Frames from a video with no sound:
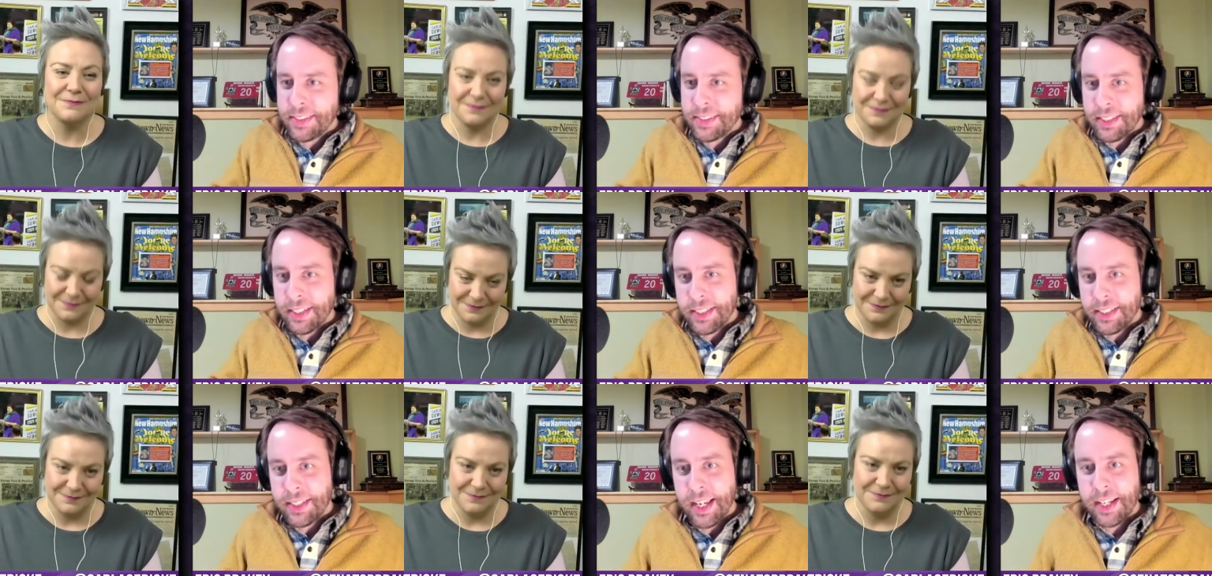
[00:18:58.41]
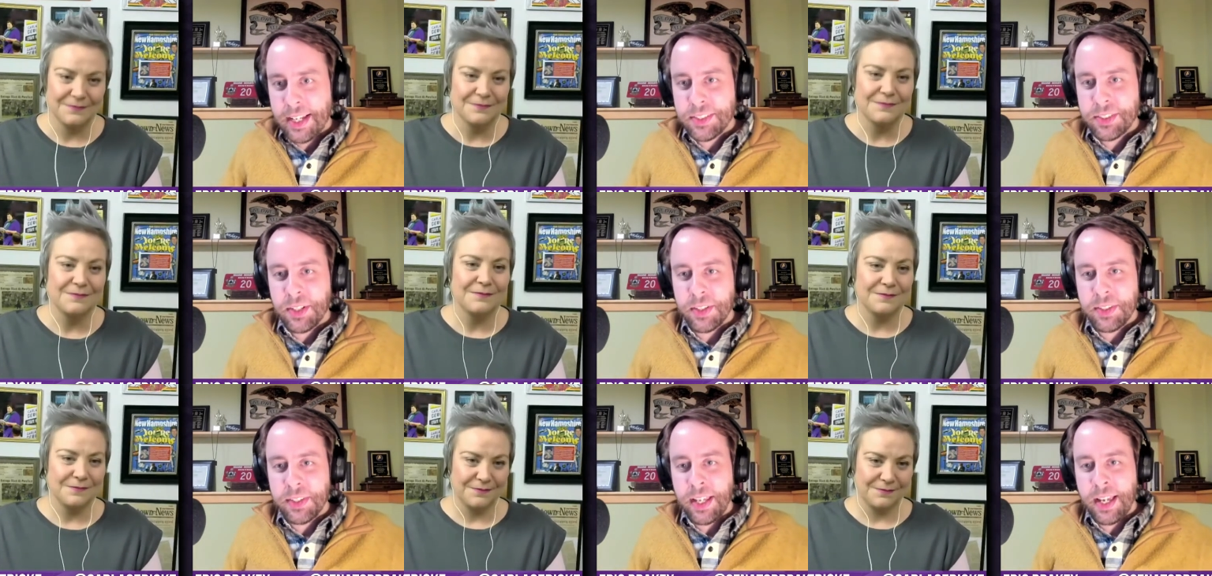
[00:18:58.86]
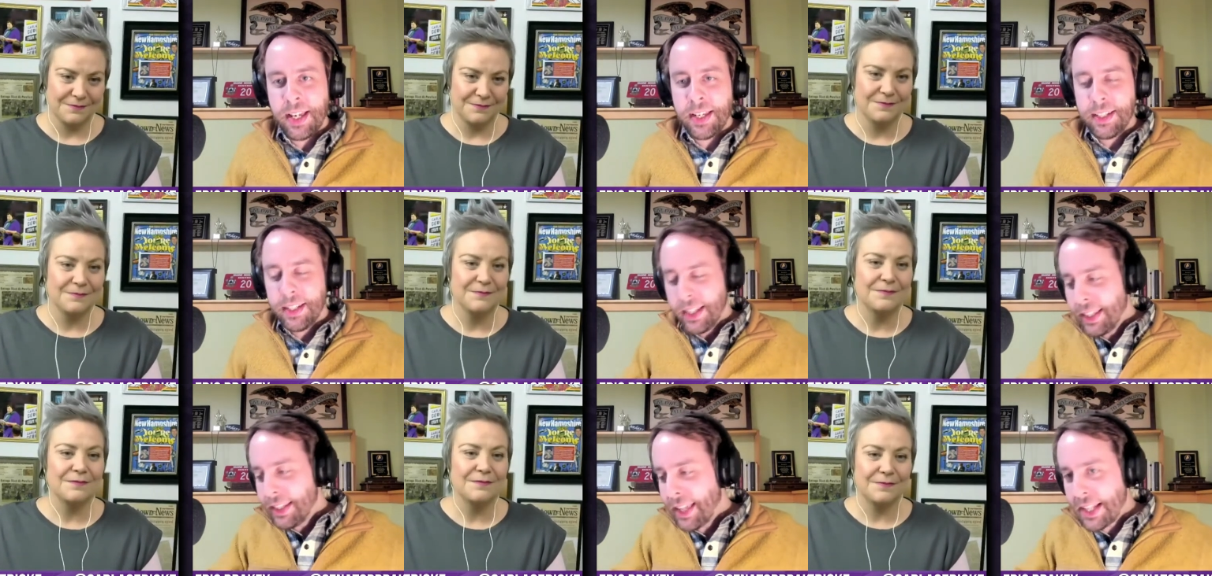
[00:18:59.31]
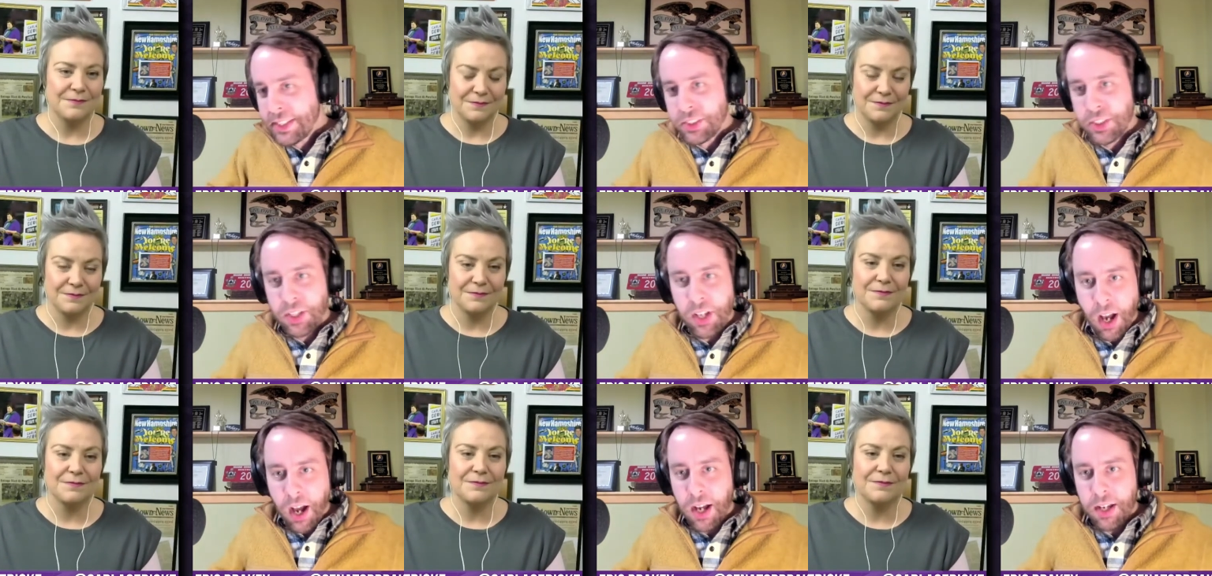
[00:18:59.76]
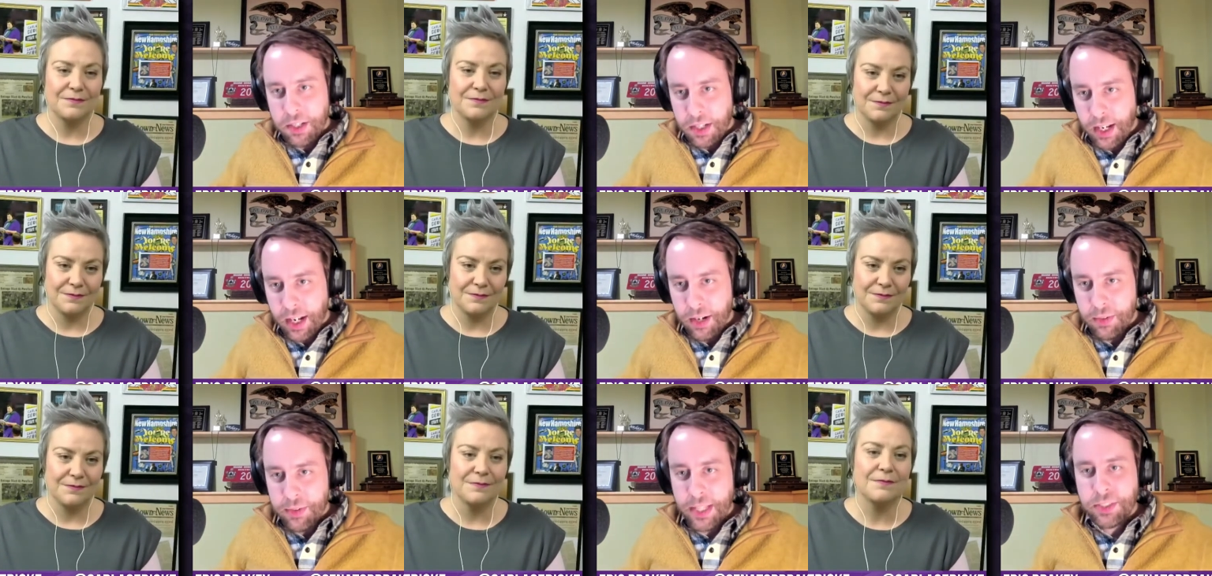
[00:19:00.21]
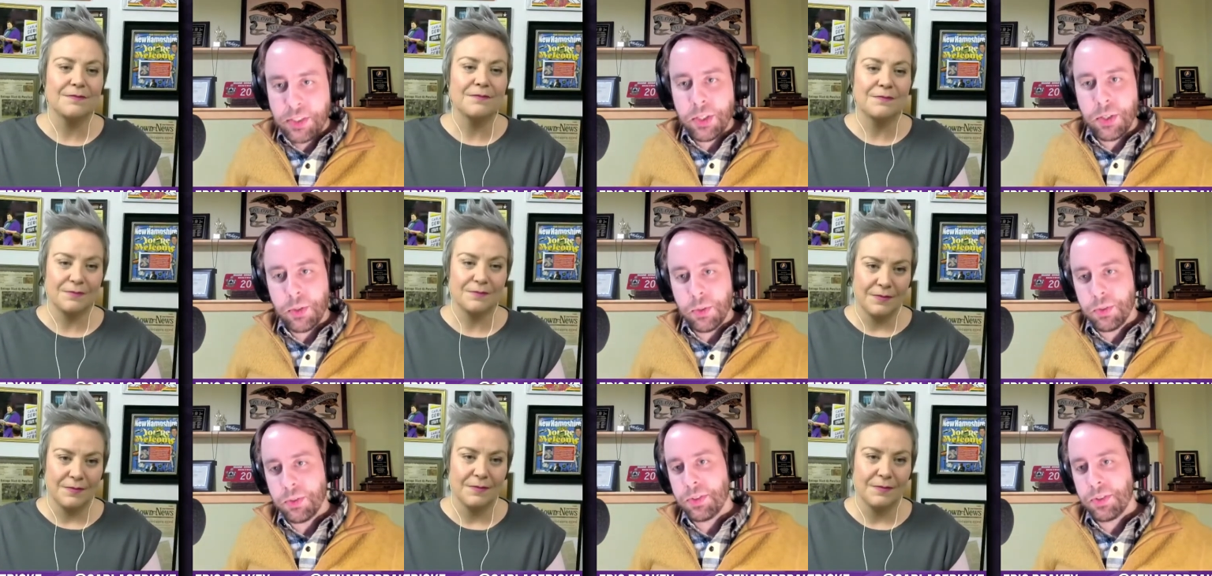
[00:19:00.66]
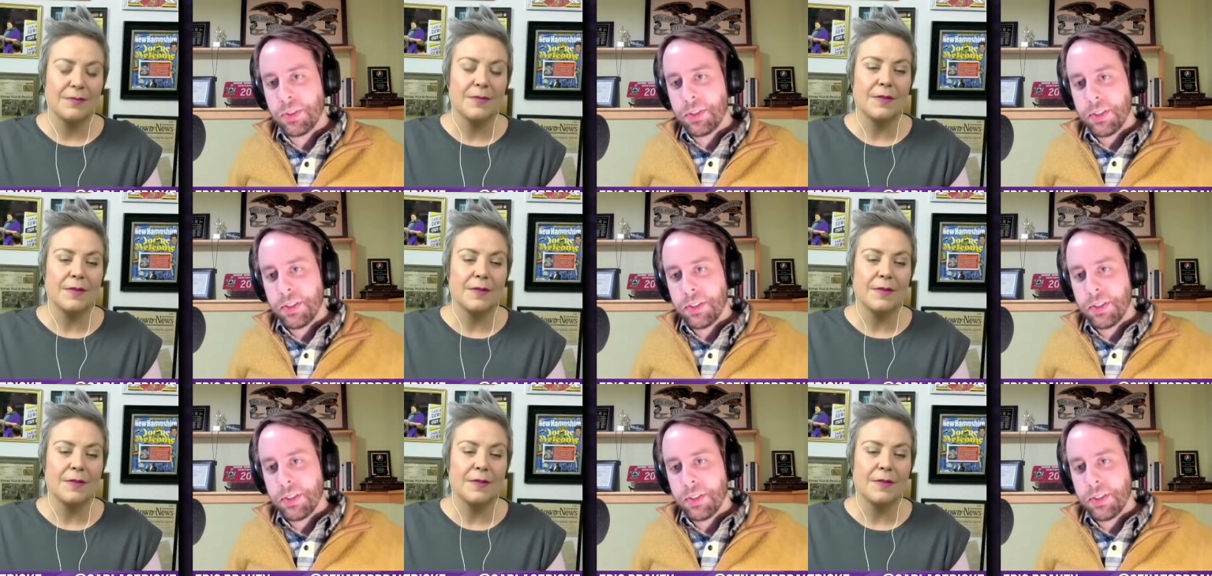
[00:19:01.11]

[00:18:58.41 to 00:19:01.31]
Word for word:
Speaker 1: getting taxed on that. That's gone now. That's huge.